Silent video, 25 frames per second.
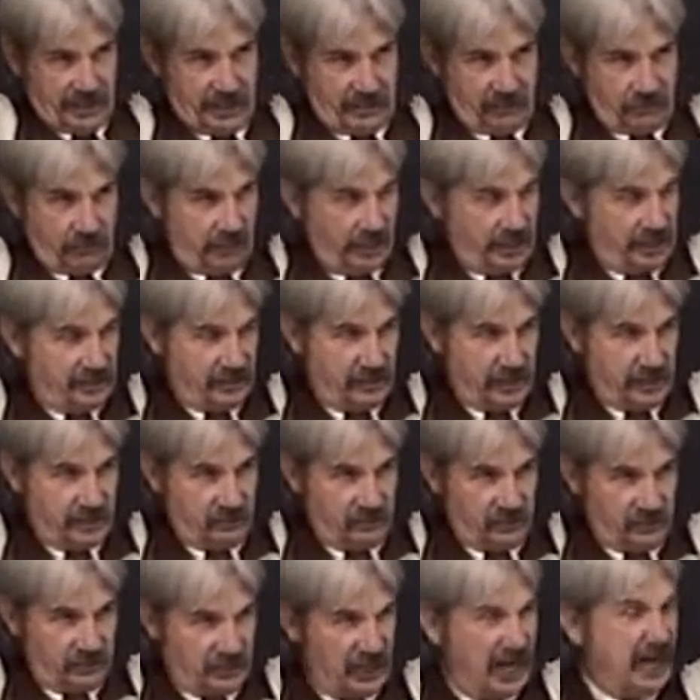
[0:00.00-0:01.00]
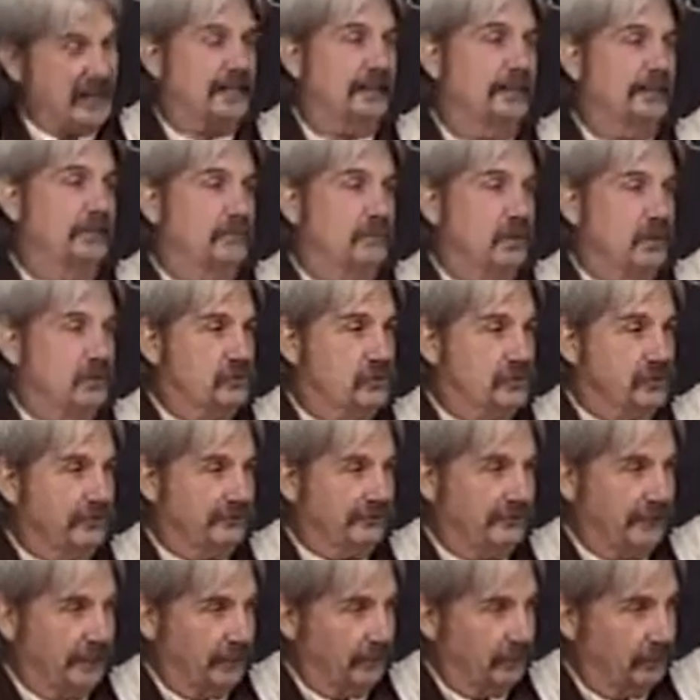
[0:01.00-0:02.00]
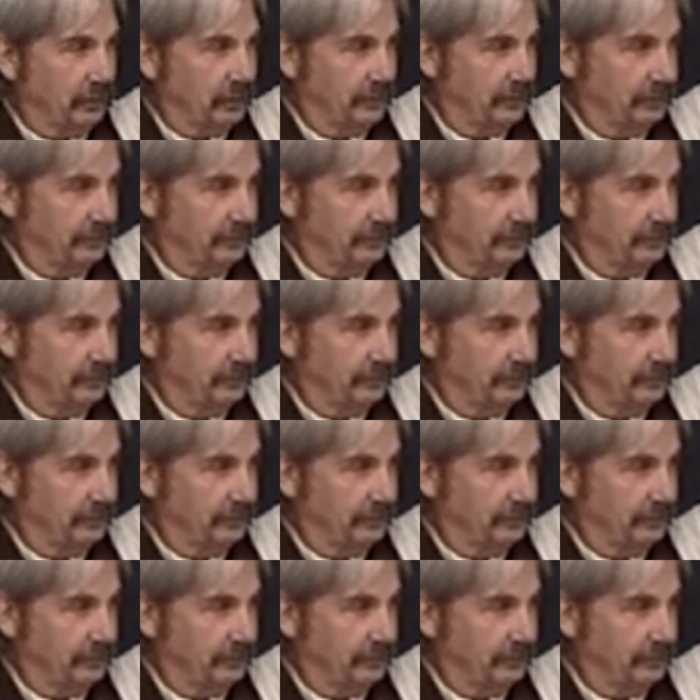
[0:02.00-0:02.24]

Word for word: He's raised up second most to Pharaoh.